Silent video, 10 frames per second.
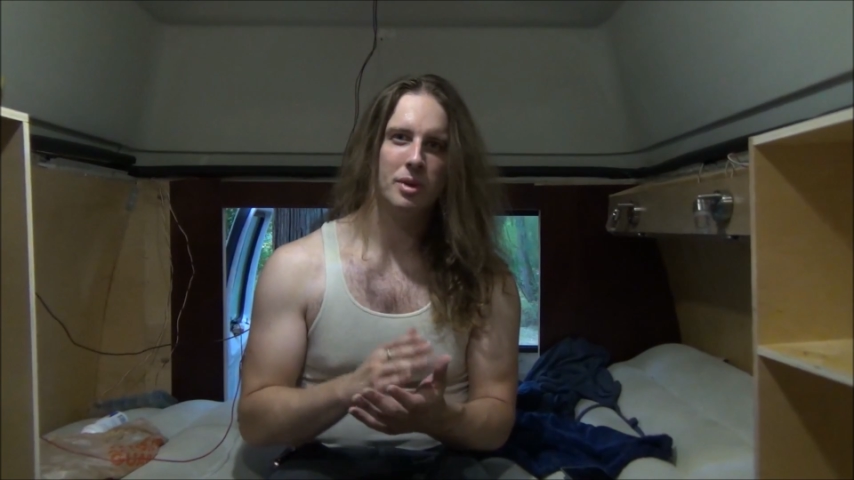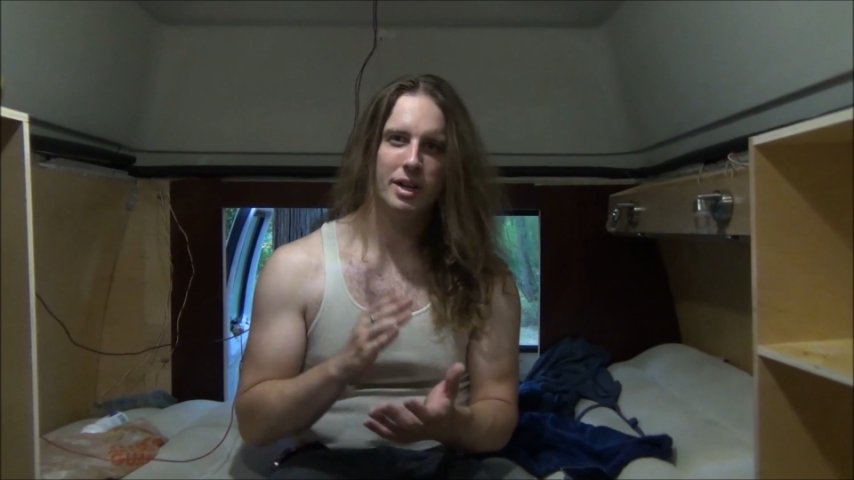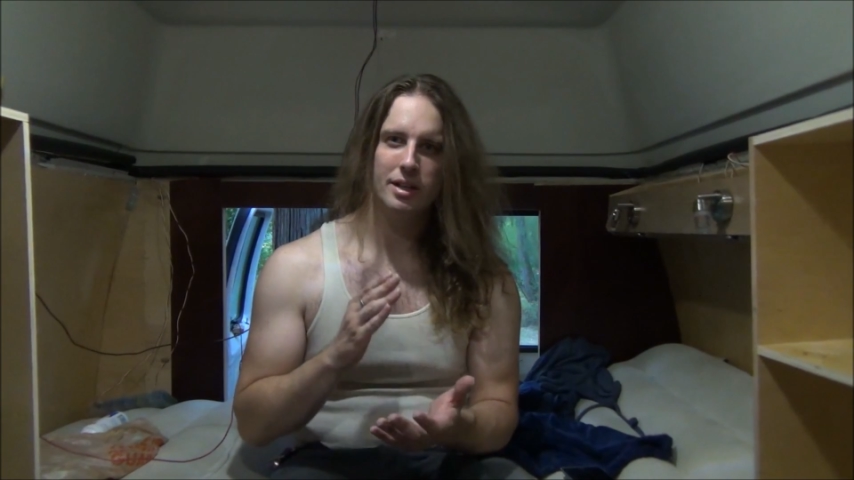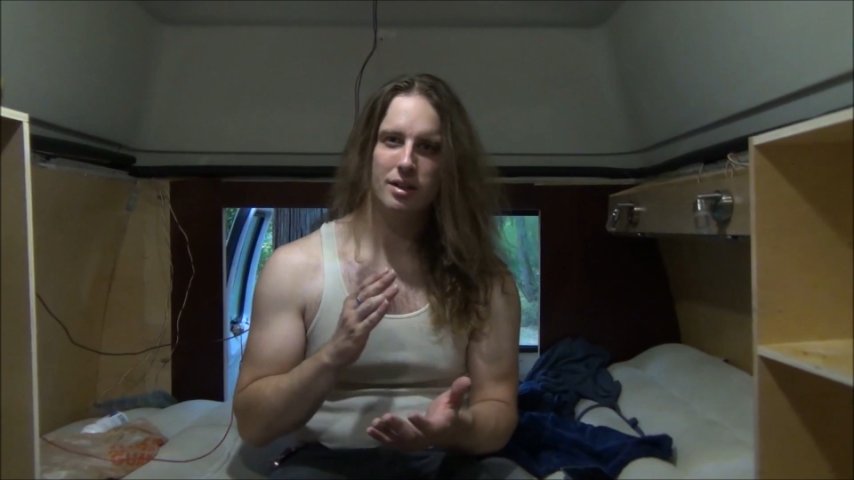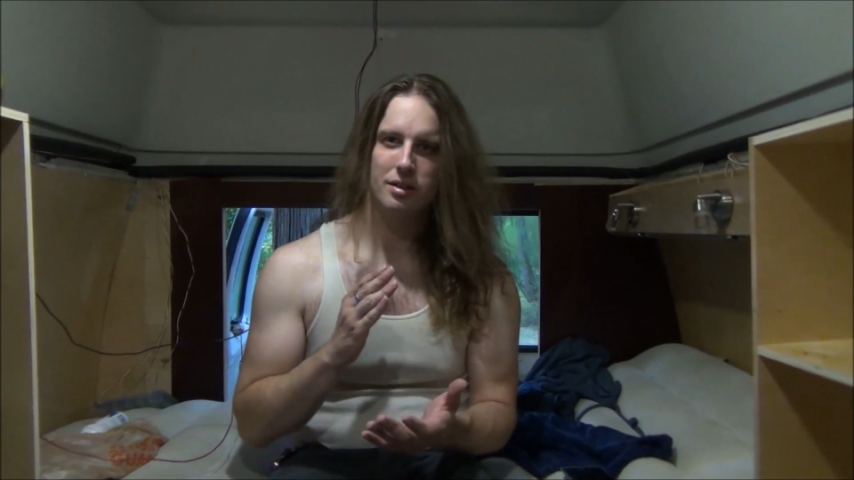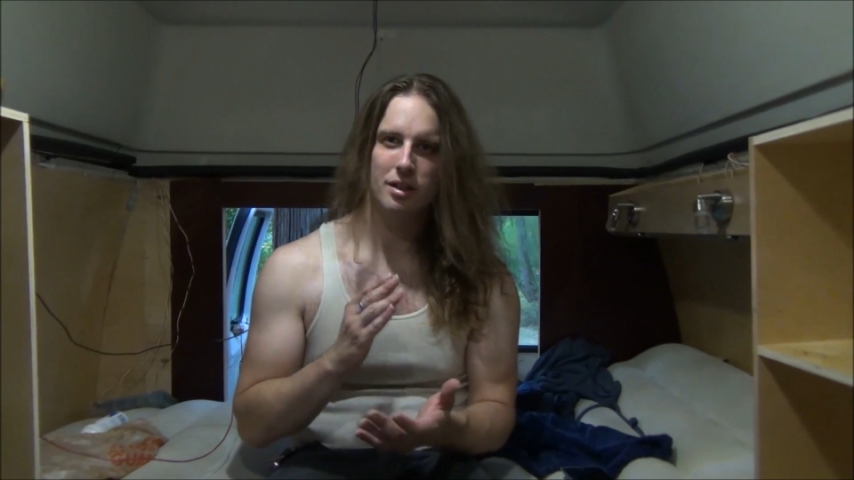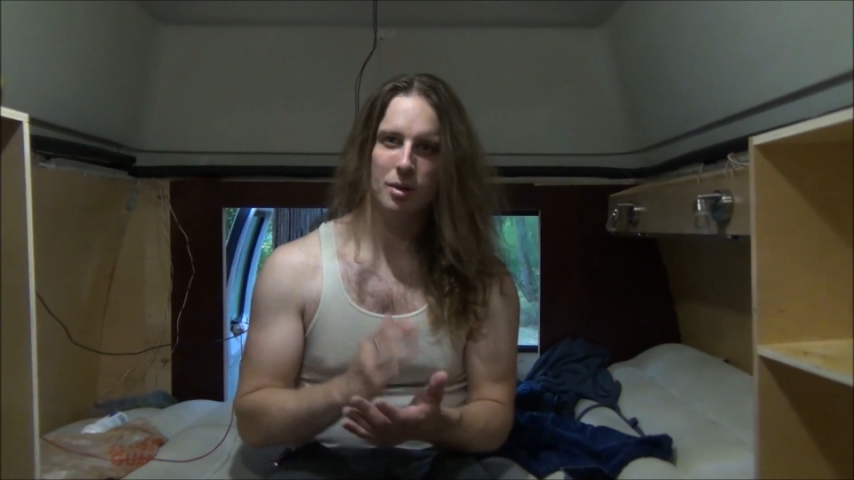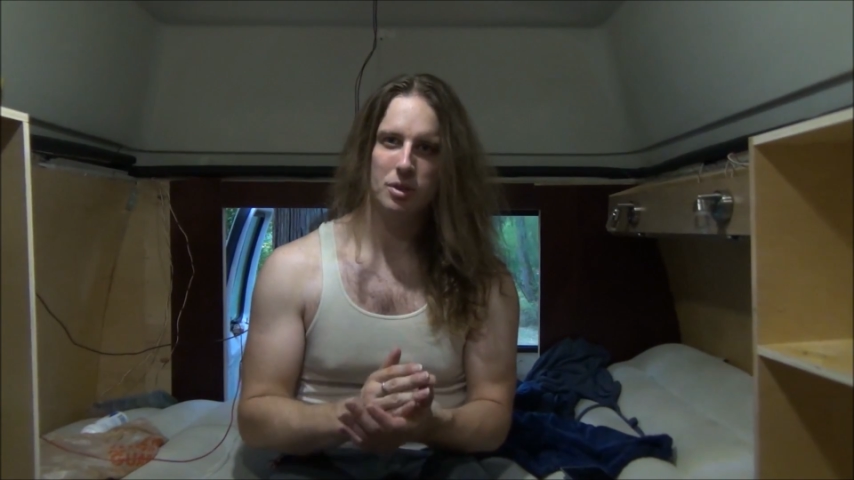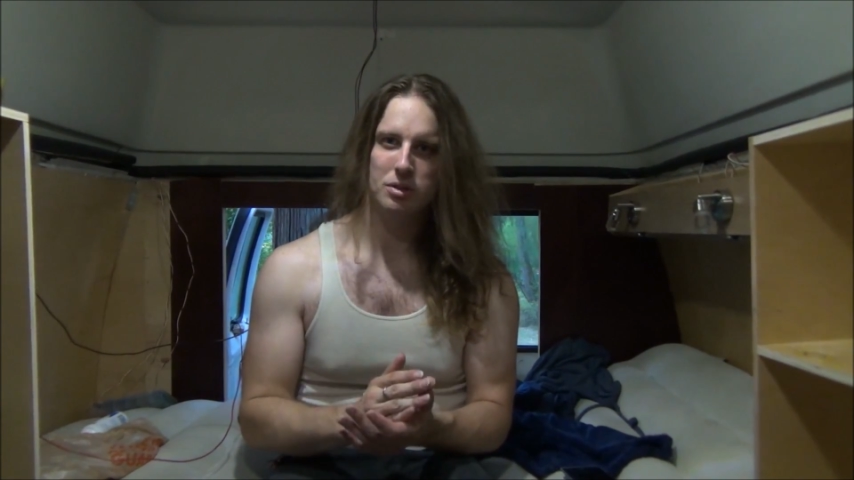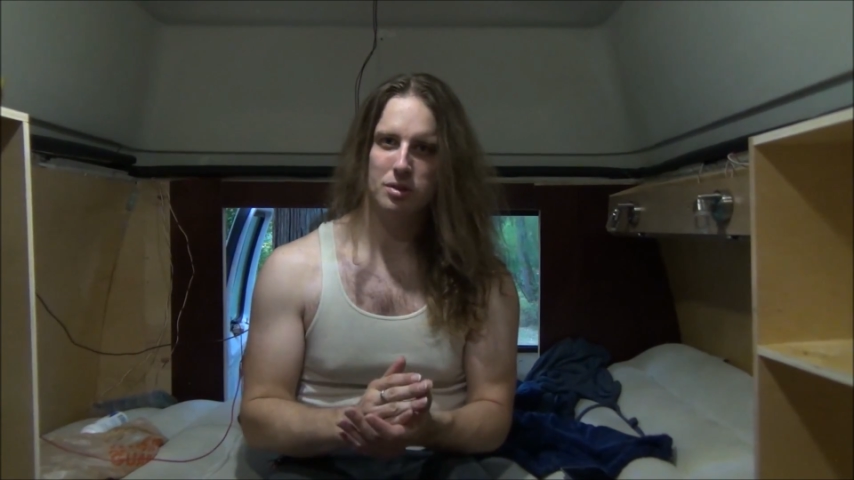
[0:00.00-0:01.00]
my
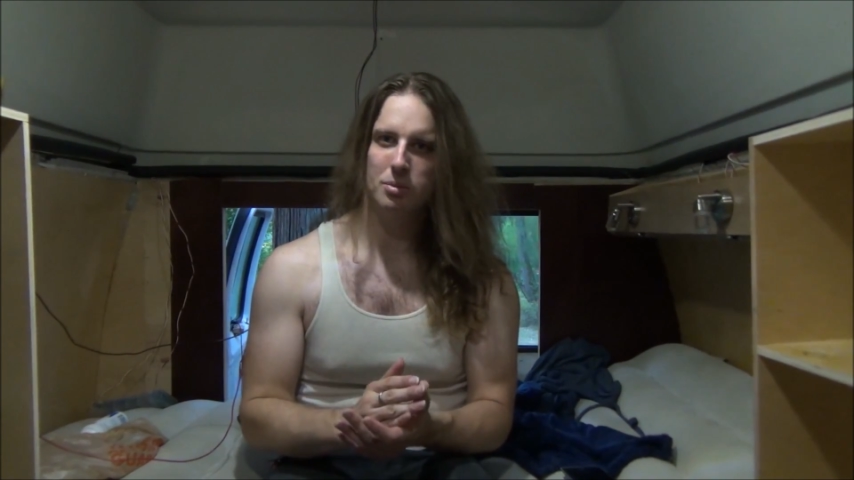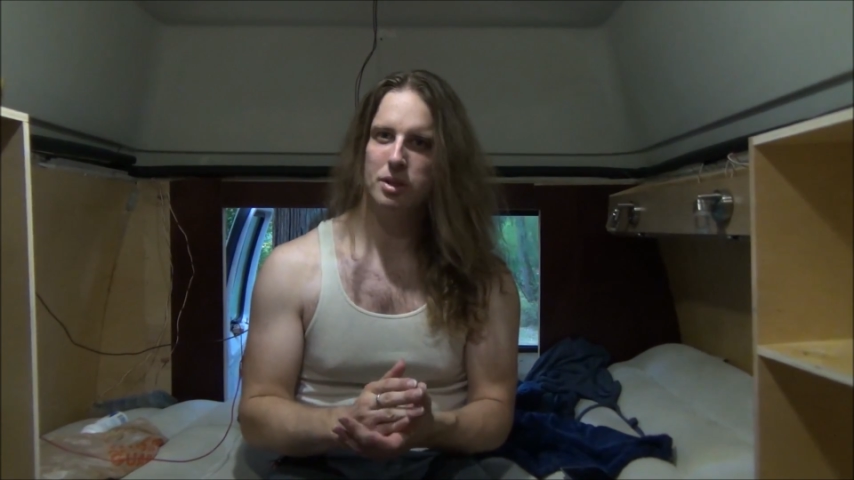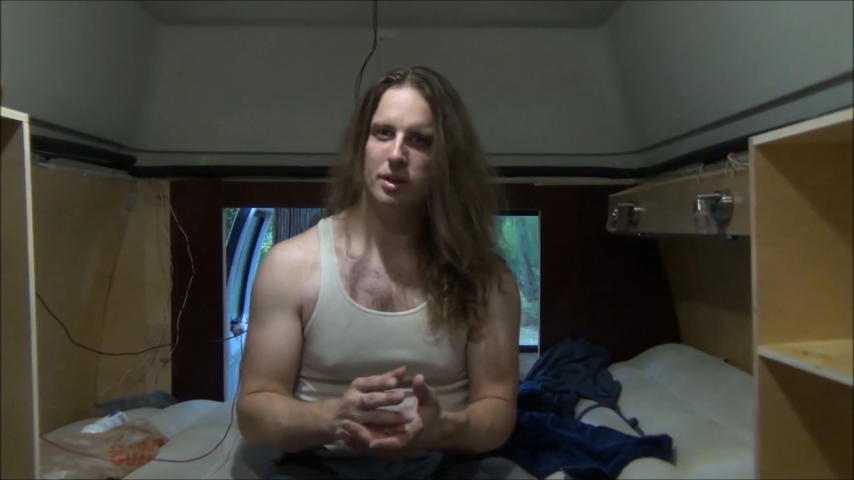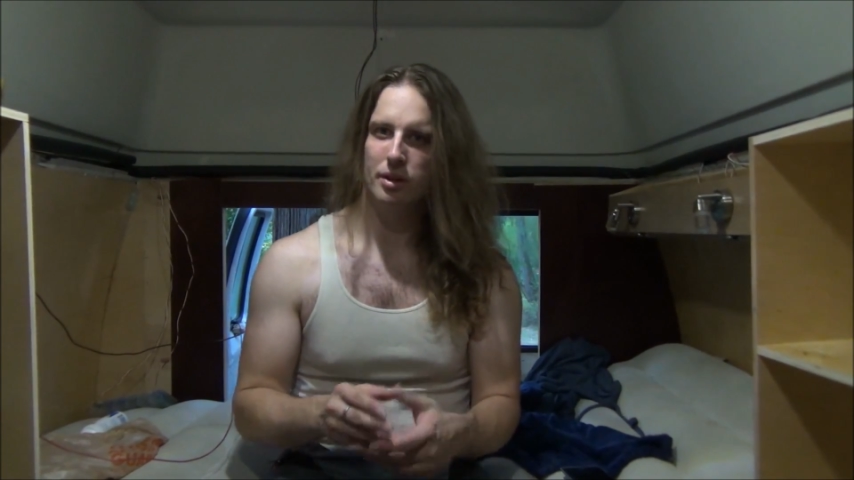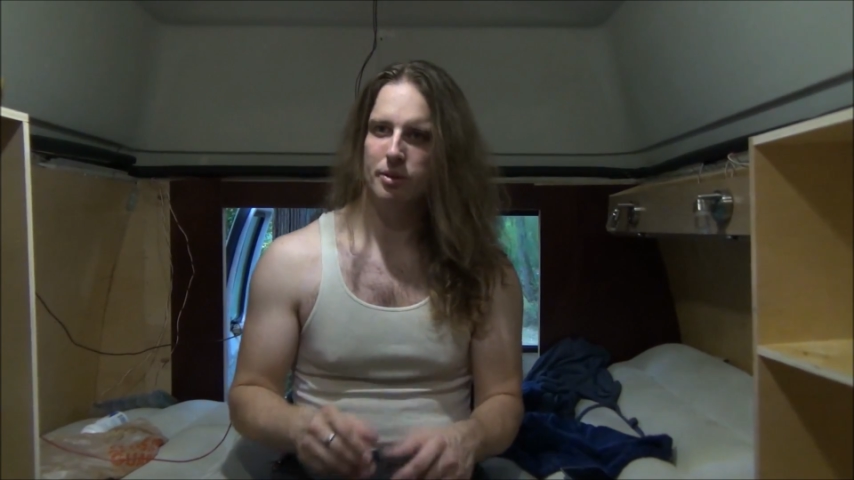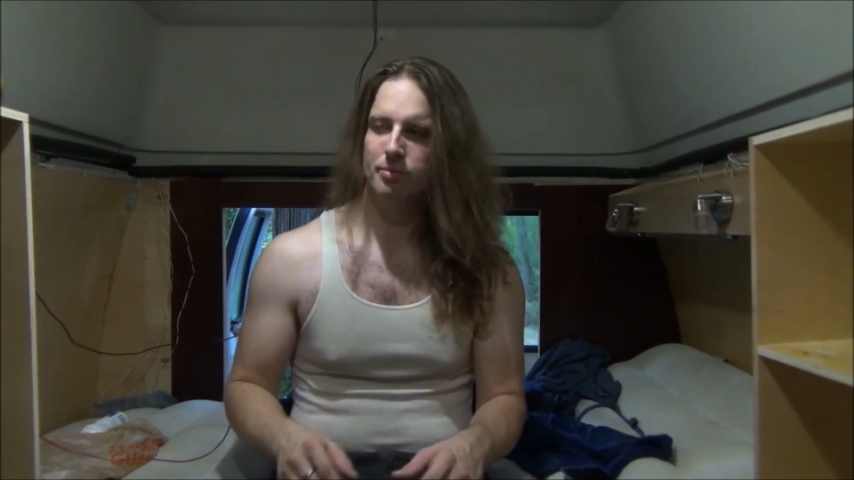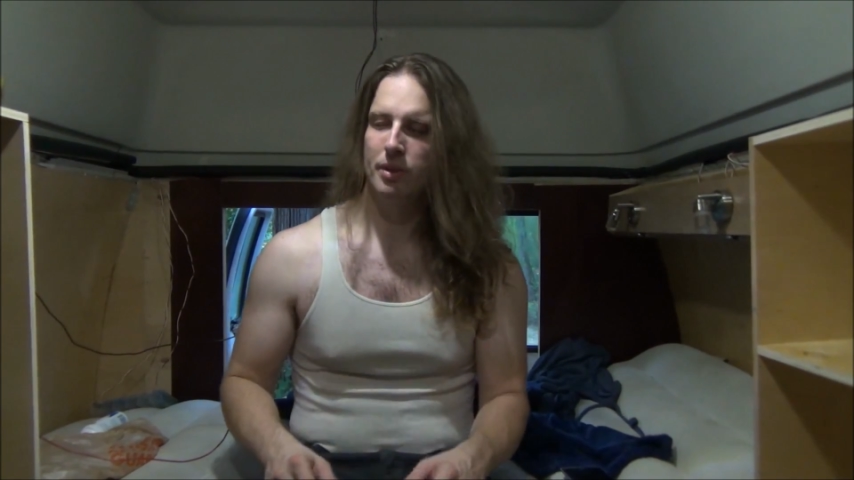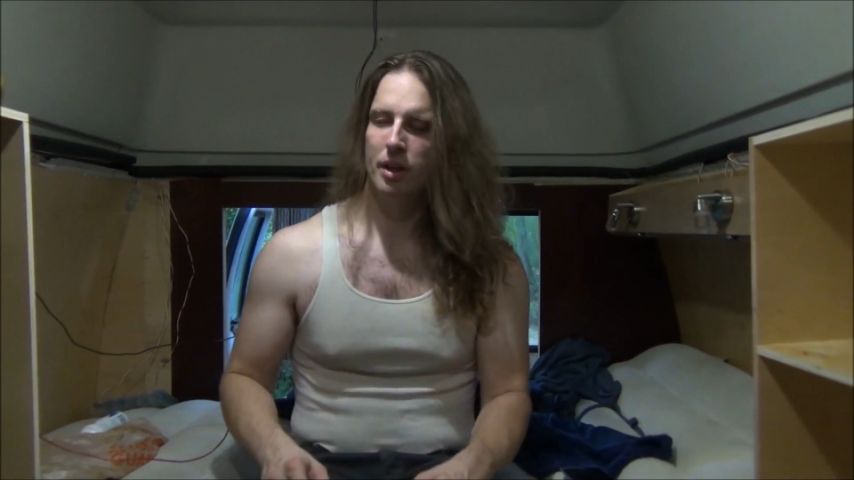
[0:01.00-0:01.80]
camping trip here.